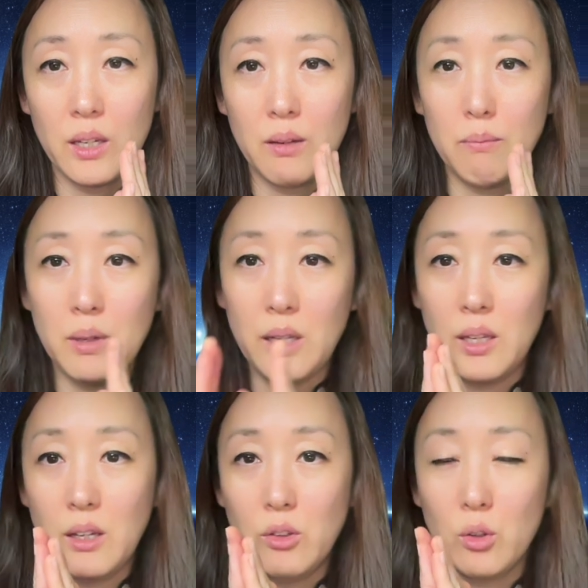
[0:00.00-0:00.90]

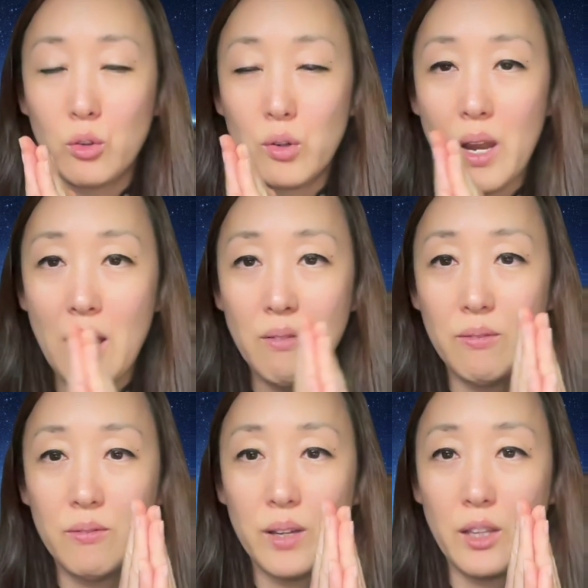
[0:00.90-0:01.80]
meaning the
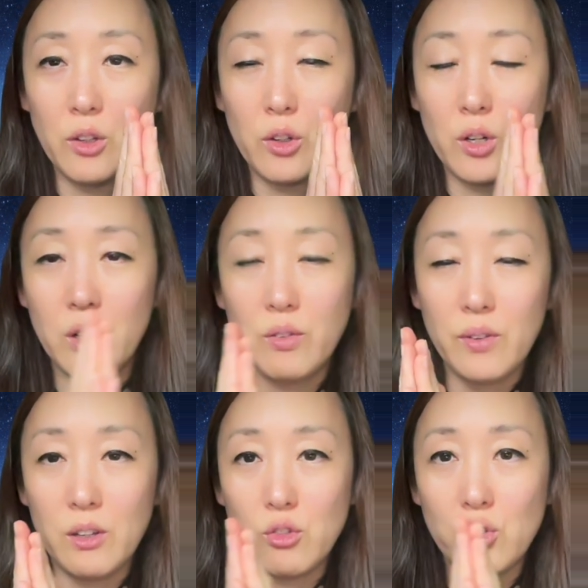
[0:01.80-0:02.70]
graph and the curve
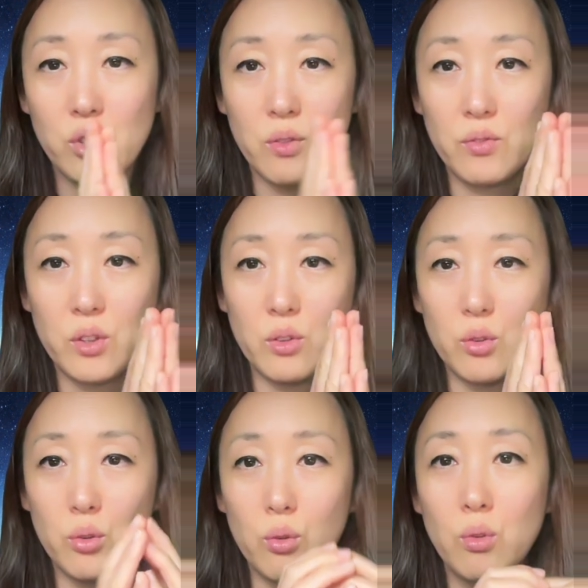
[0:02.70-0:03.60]
is shifted
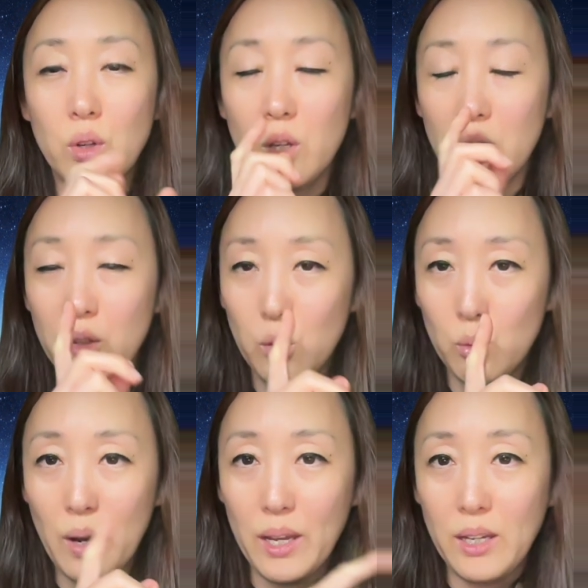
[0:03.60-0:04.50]
to the
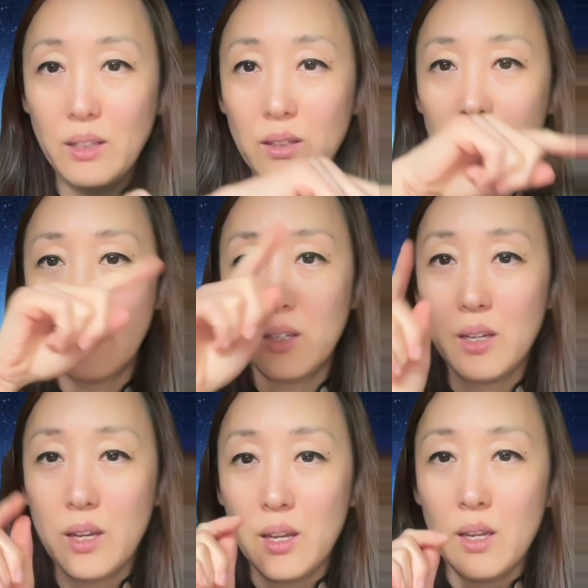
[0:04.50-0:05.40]
right,
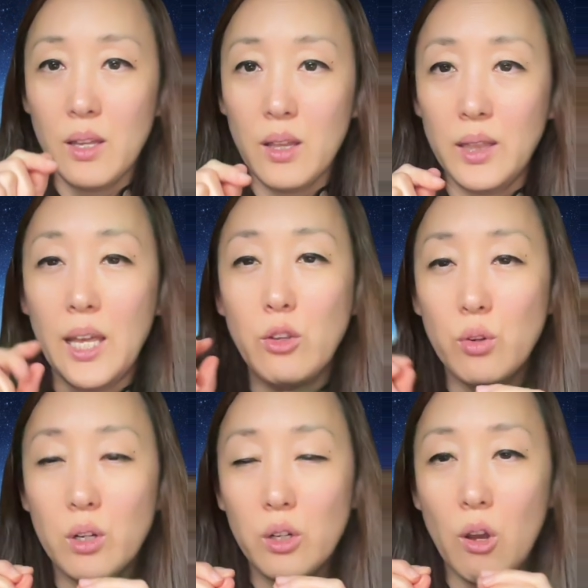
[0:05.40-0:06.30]
then
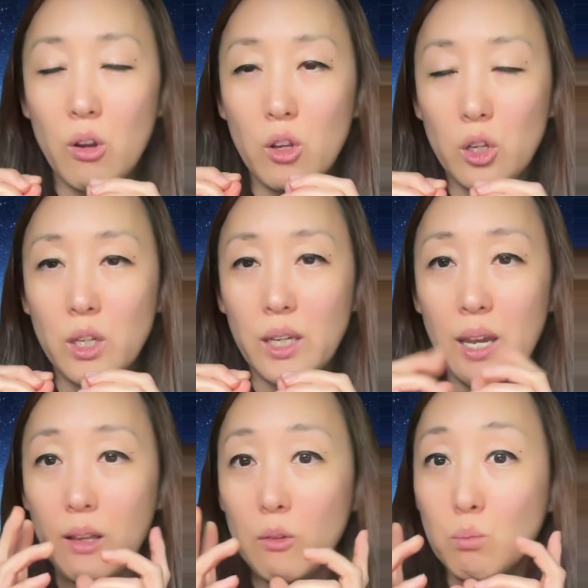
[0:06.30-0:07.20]
you're looking
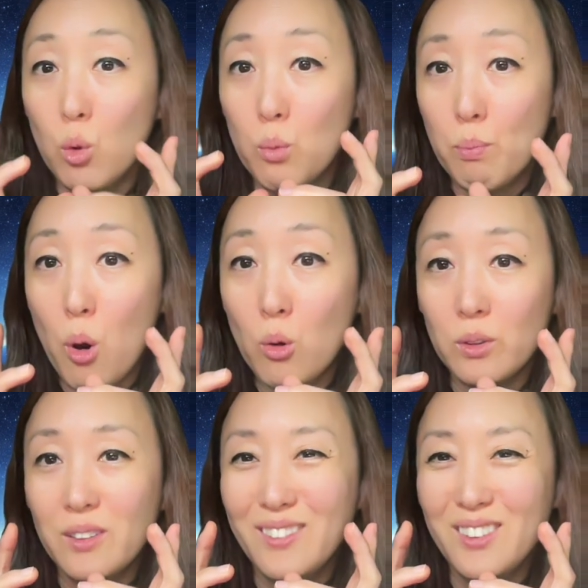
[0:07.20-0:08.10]
at more
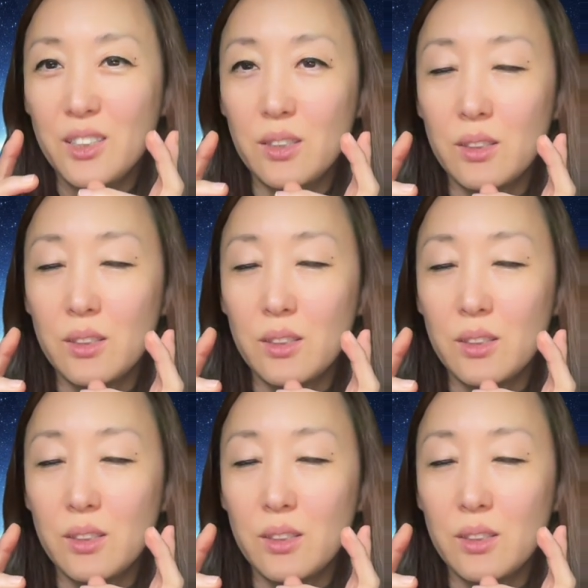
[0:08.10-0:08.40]
potent